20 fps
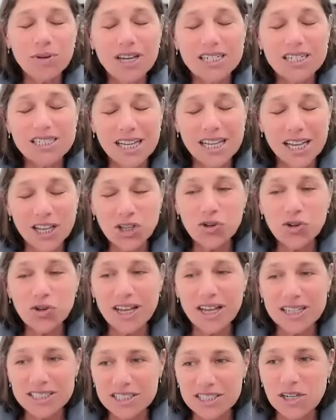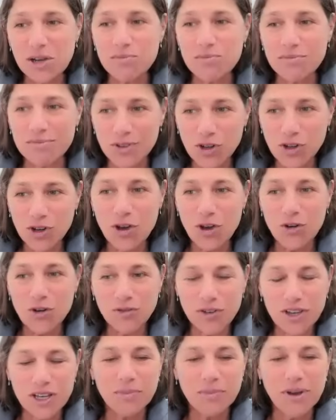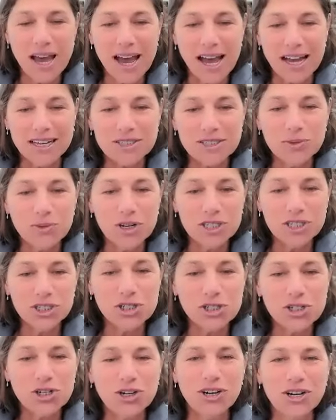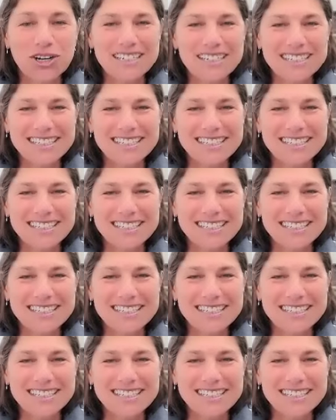because then you get some, feedback to what you're.